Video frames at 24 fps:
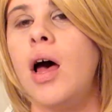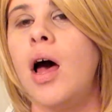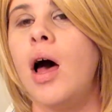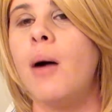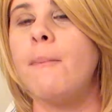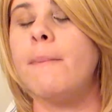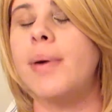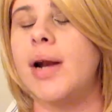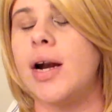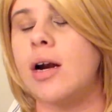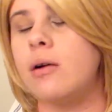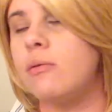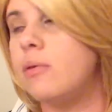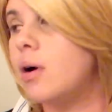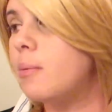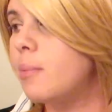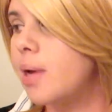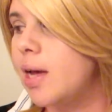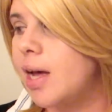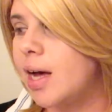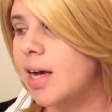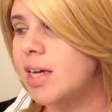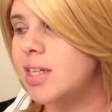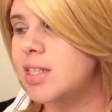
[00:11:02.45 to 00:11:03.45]
But I don't want
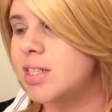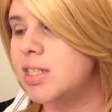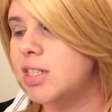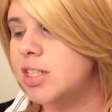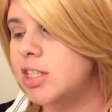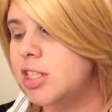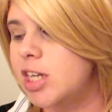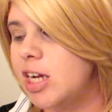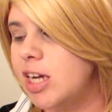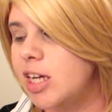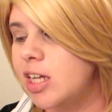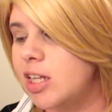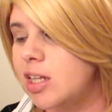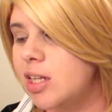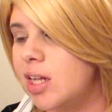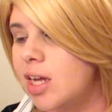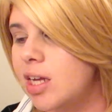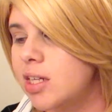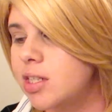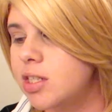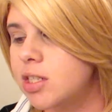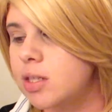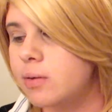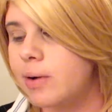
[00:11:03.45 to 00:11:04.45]
my eyes to shake a
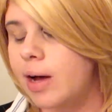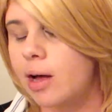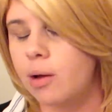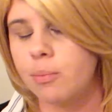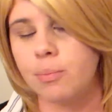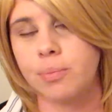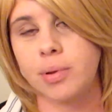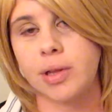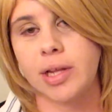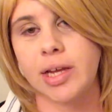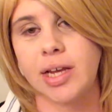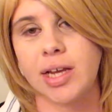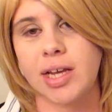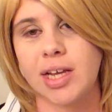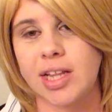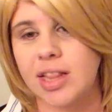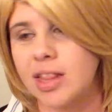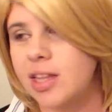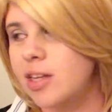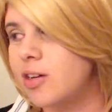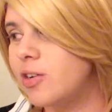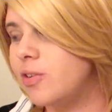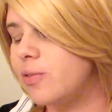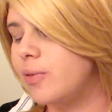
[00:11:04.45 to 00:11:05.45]
lot, so I'll blink
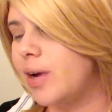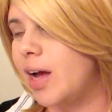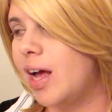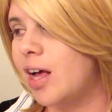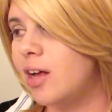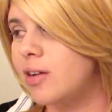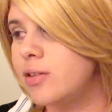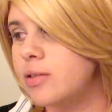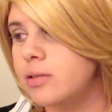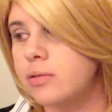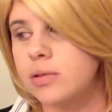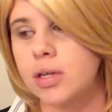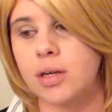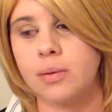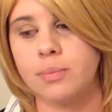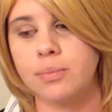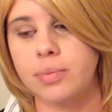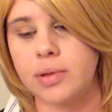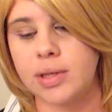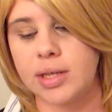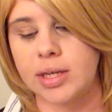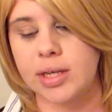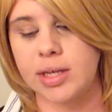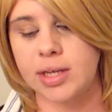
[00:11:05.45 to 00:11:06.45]
and look around, or I'll
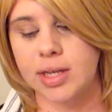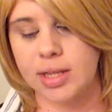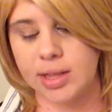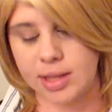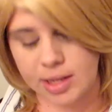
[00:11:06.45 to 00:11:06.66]
blink and